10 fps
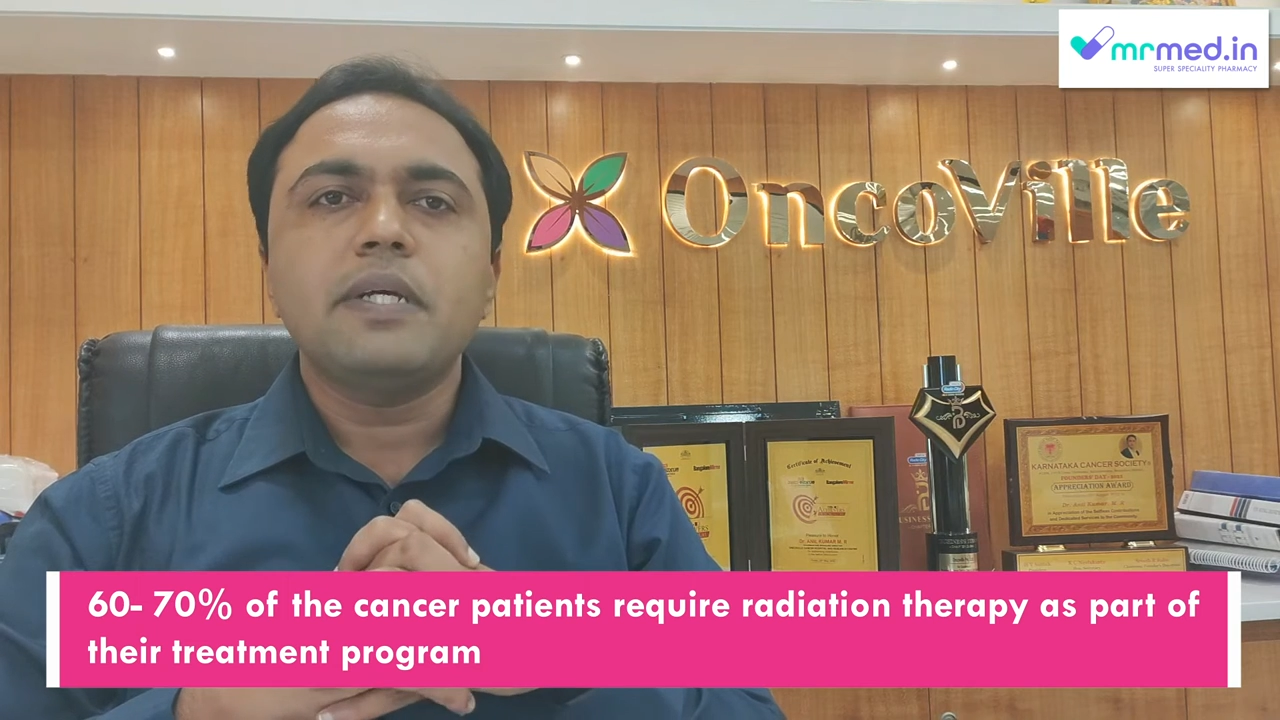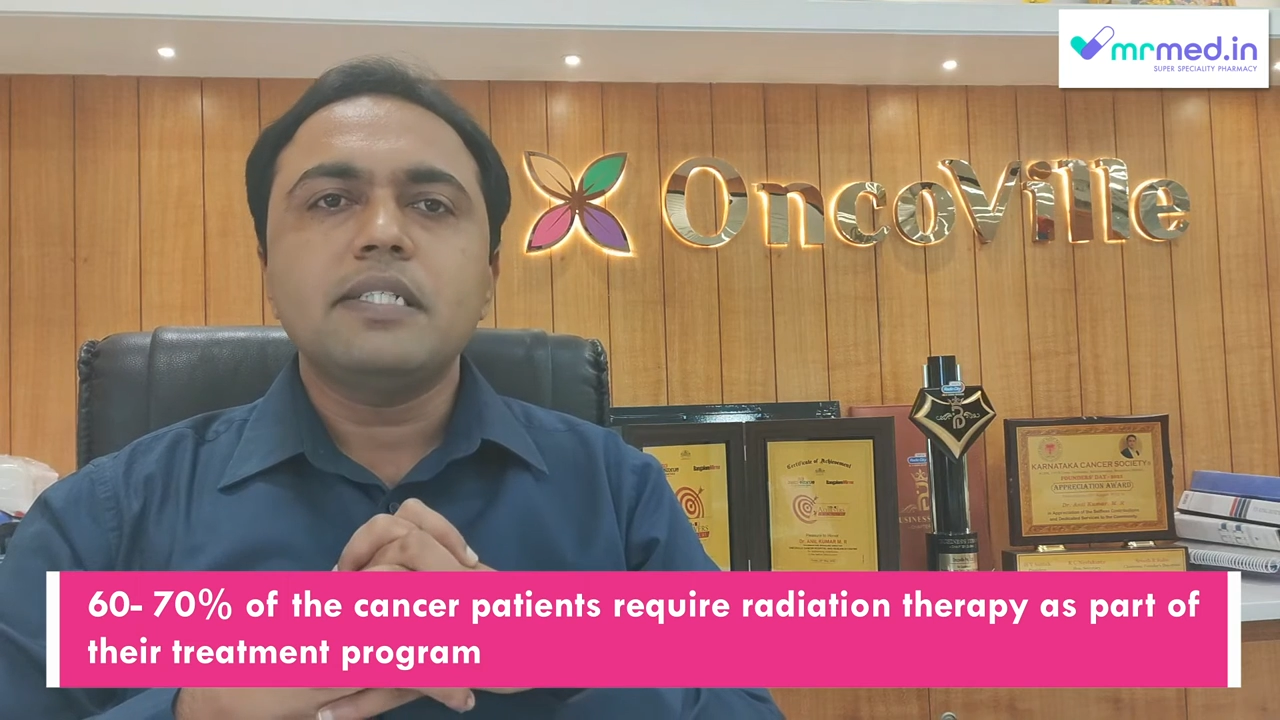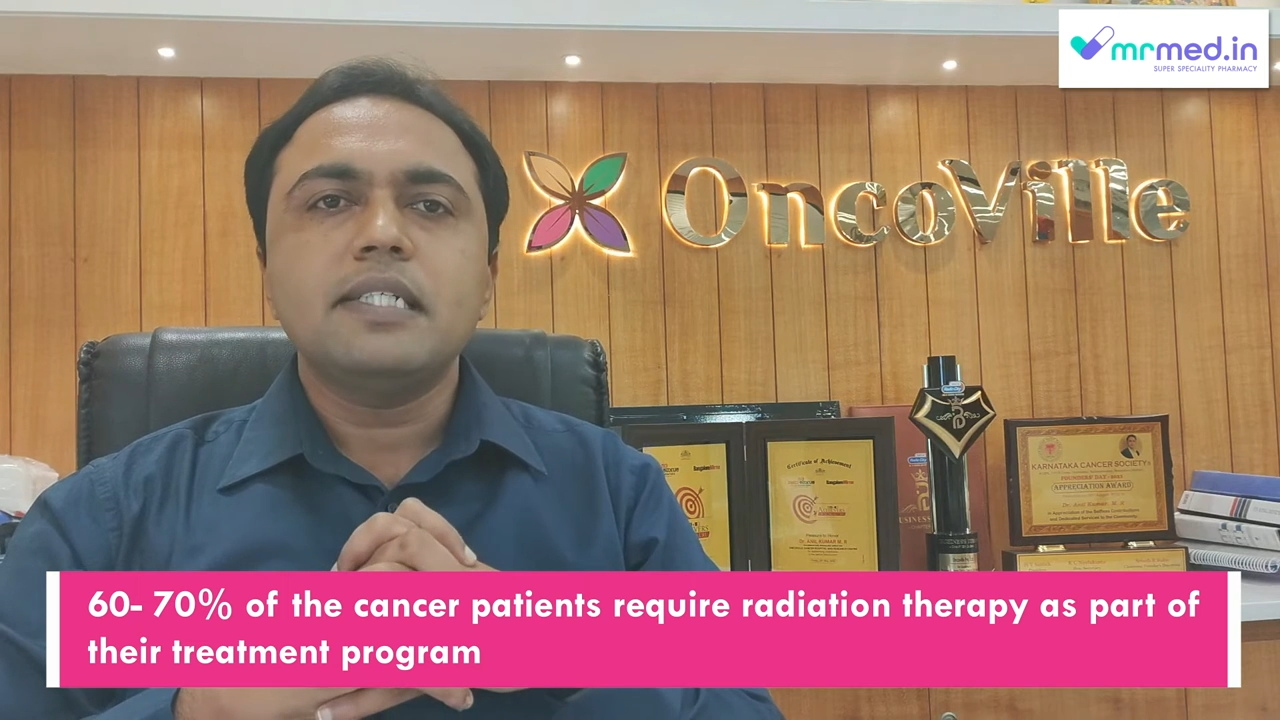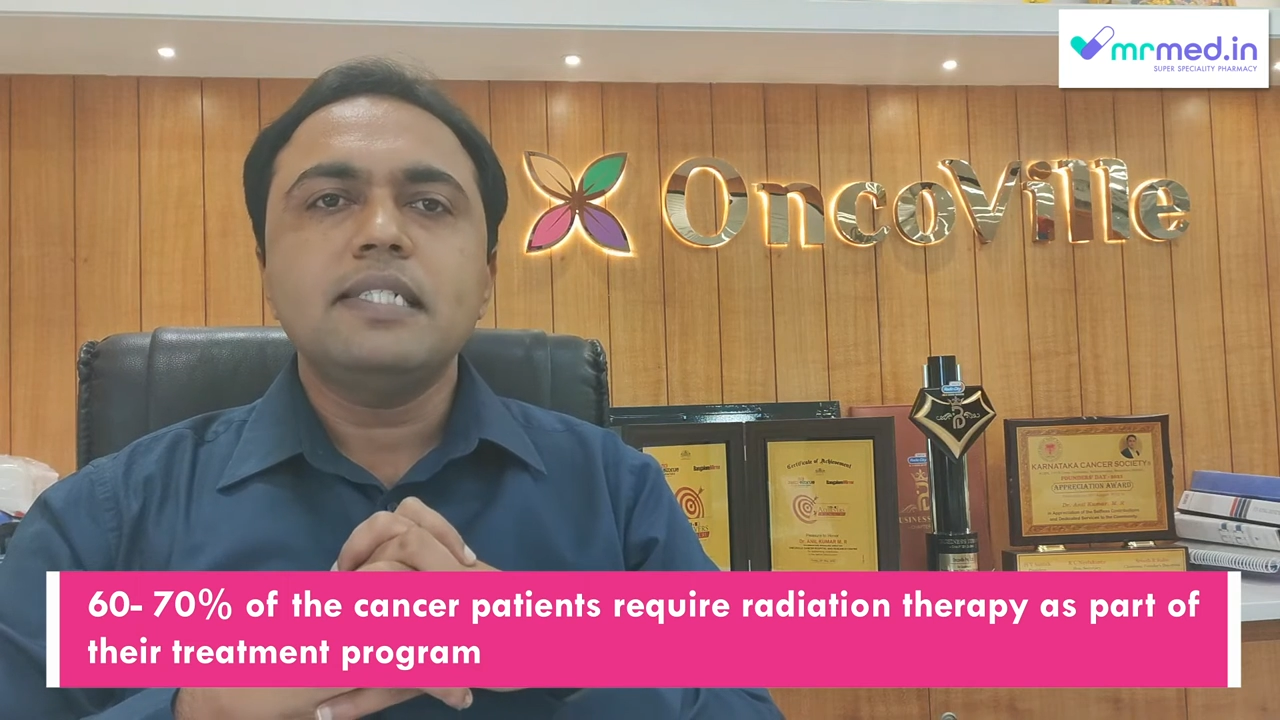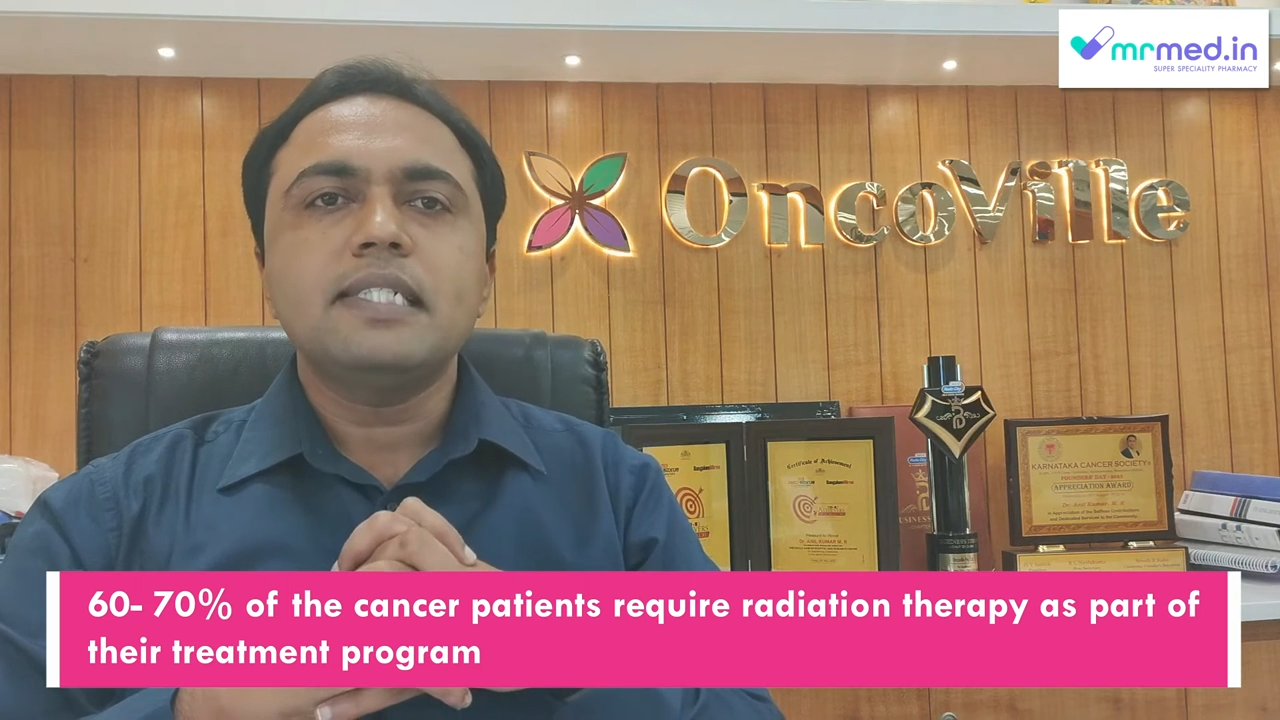
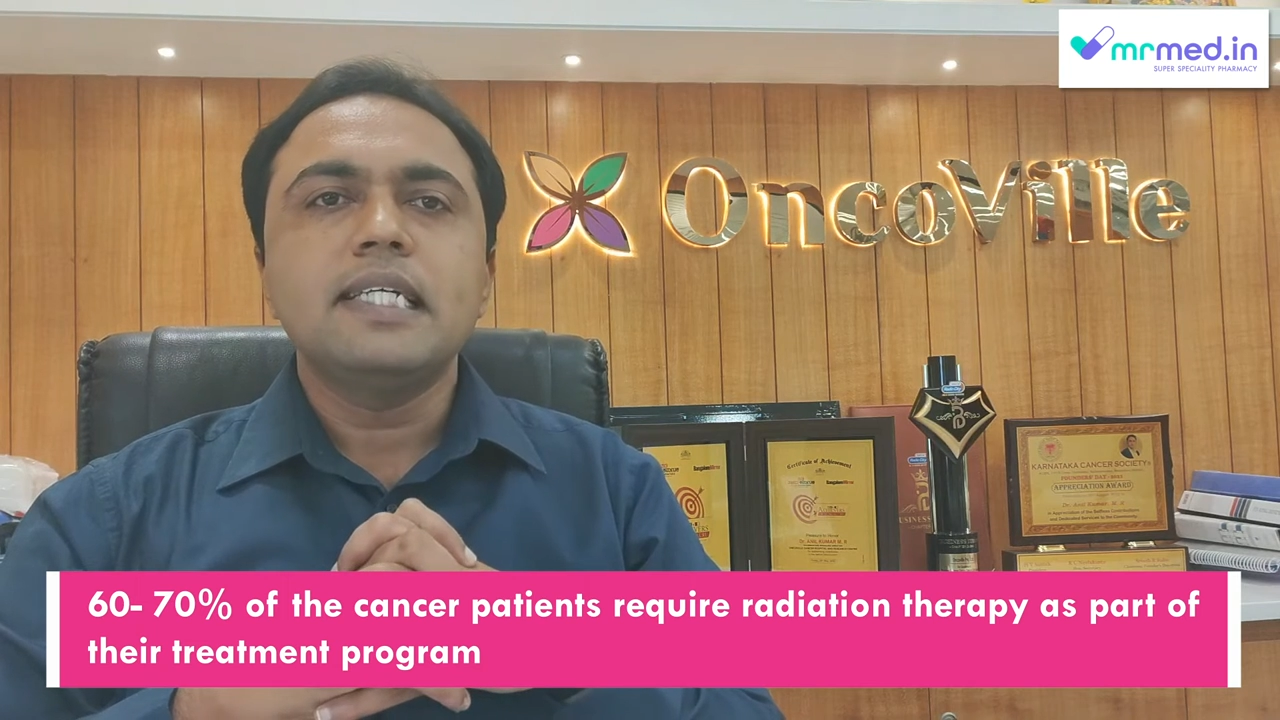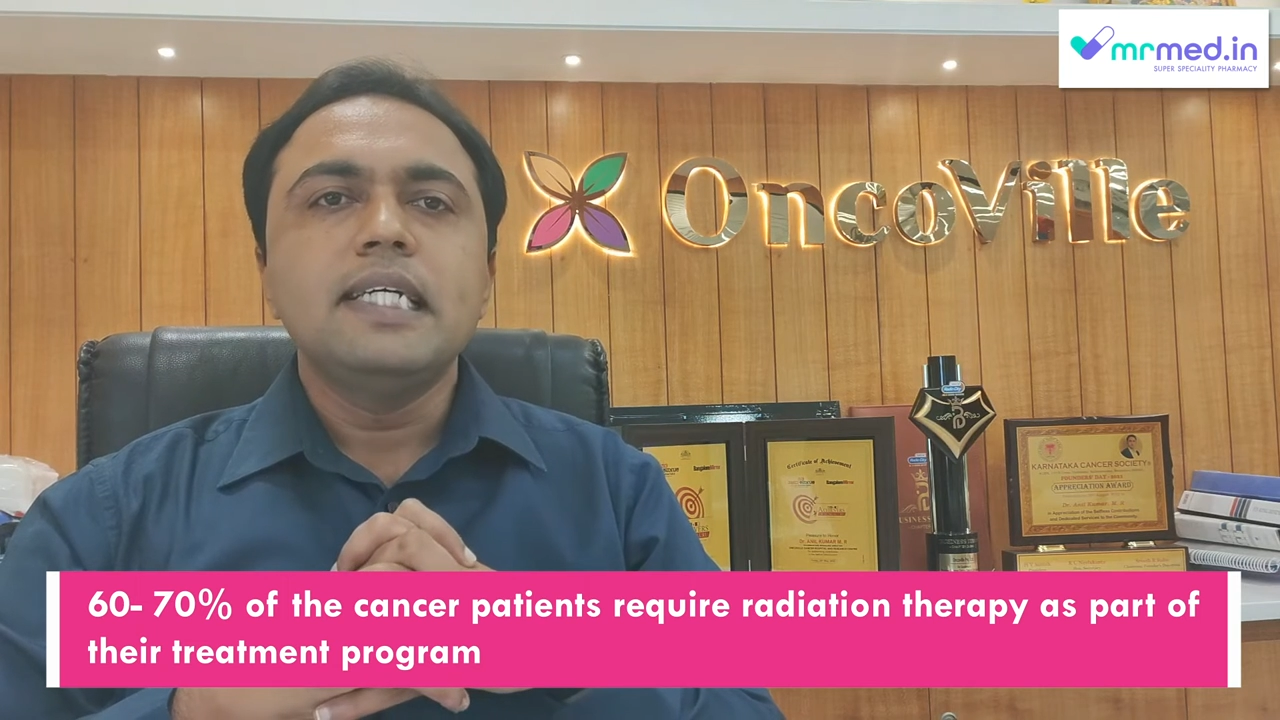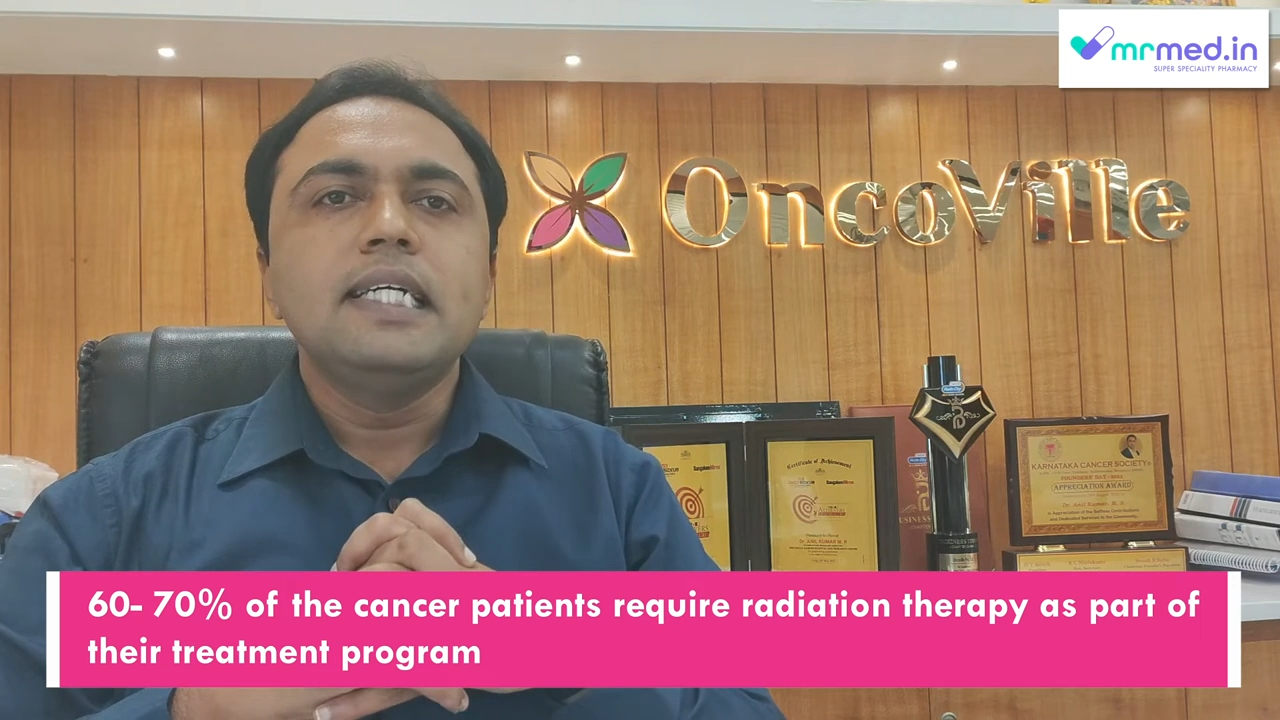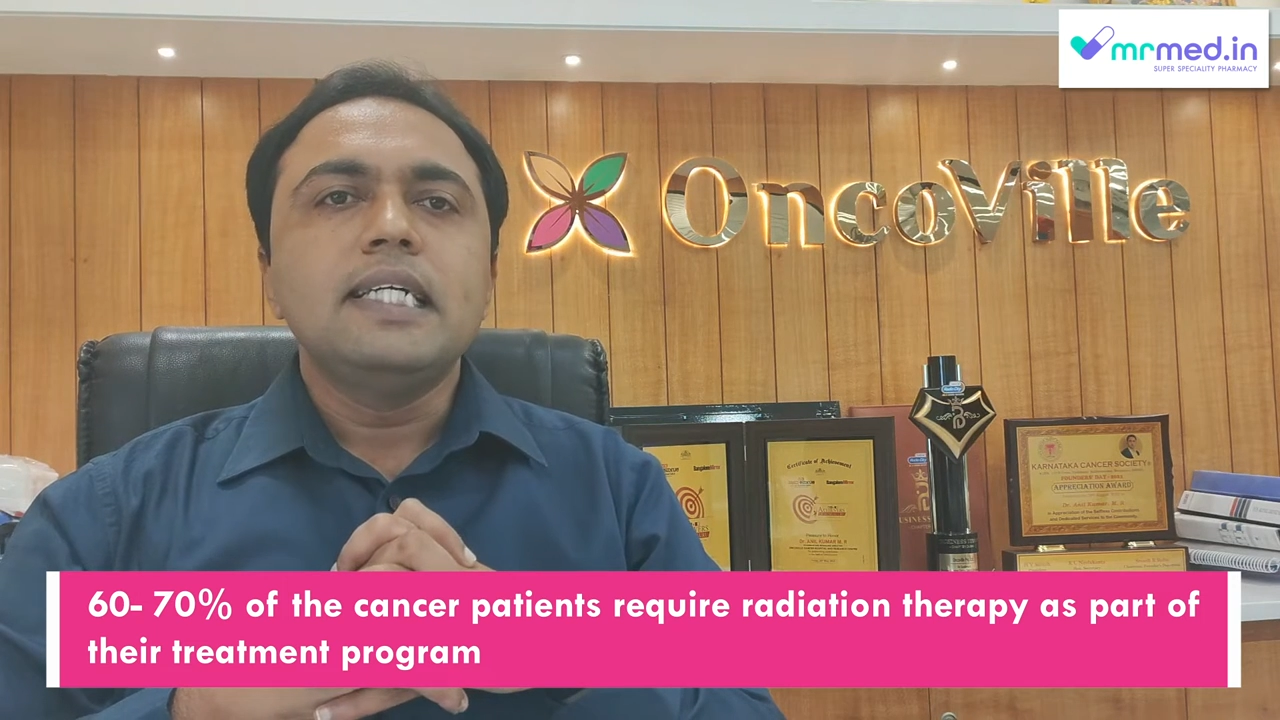patients